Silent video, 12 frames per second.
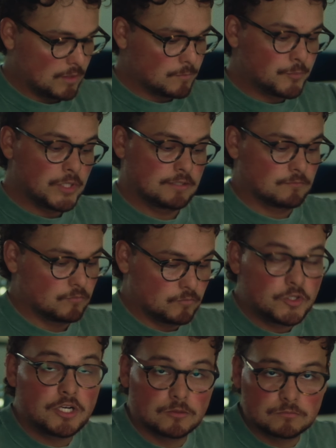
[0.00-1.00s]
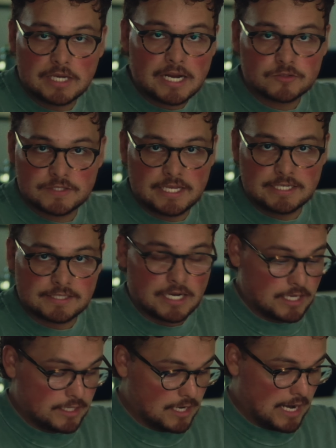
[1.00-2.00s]
But, you know, outside
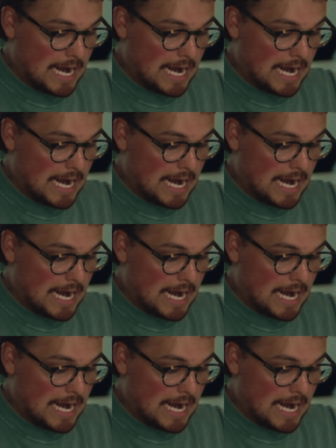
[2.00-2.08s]
aside,